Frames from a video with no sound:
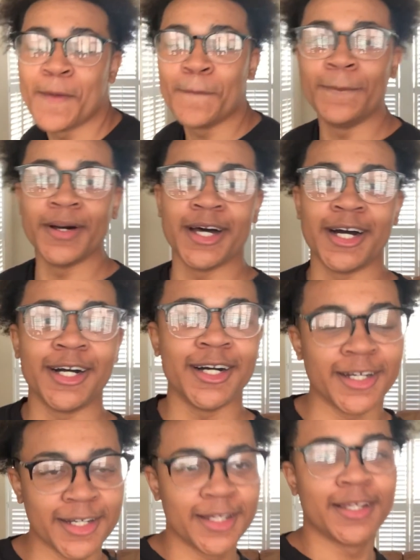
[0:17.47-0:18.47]

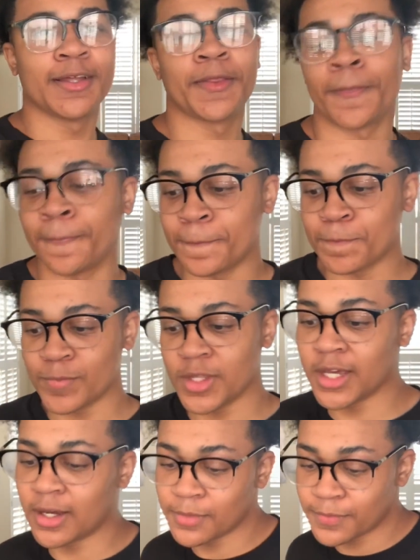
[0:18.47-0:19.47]
But yeah,
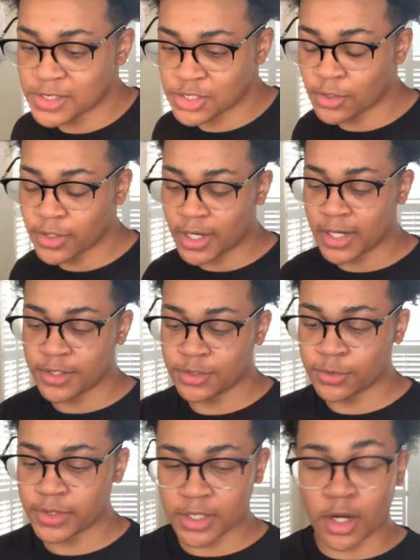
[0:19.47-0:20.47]
I'm gonna be showing y'all how to do
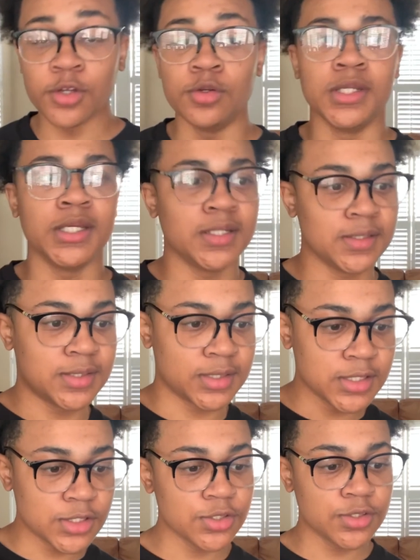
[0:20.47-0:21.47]
it. All you need is
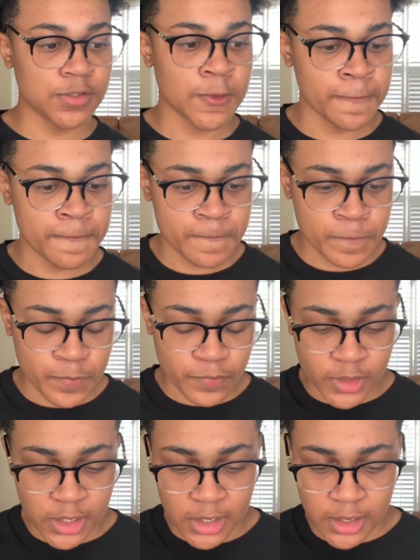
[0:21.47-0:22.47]
scissors,
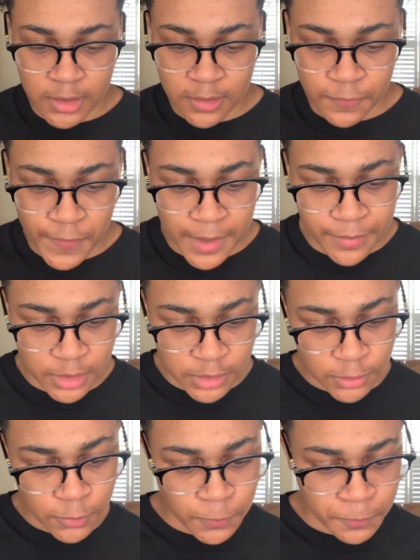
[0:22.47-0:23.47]
fabric
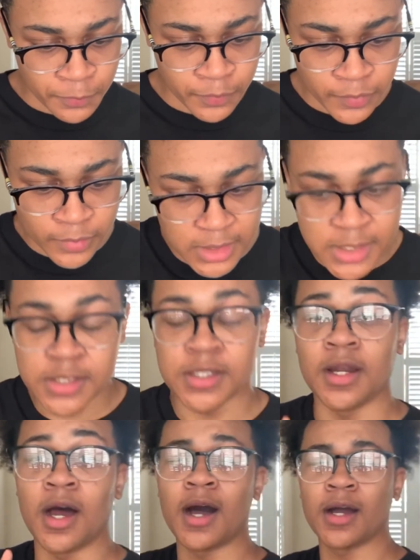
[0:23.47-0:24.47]
glue, then
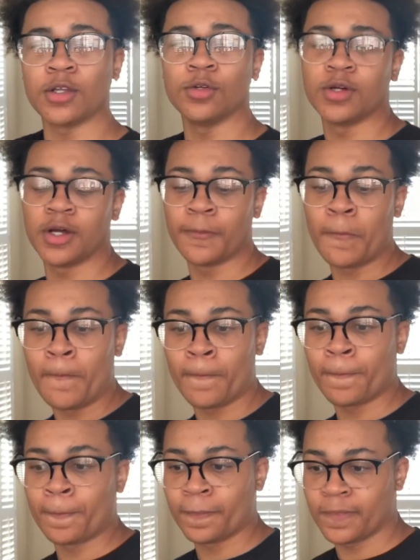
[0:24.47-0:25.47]
a hot glue gun,
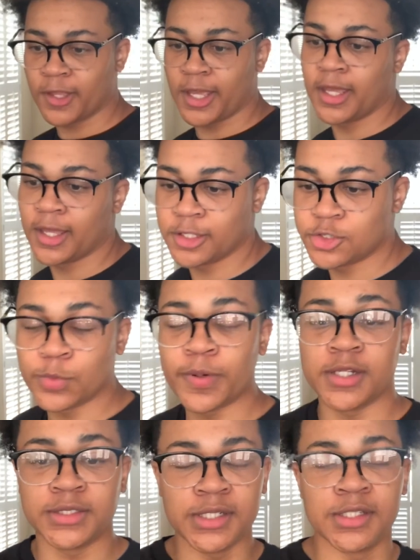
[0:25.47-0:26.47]
and 2 pair
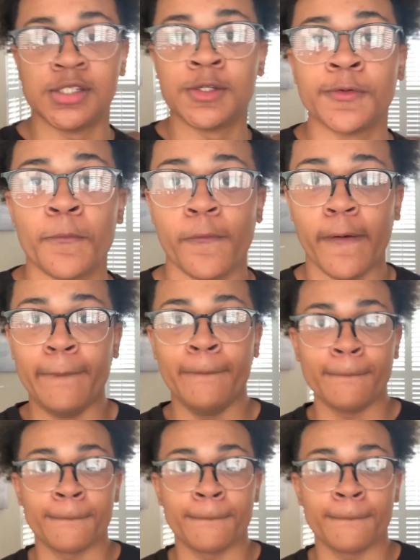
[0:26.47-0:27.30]
of jeans, right?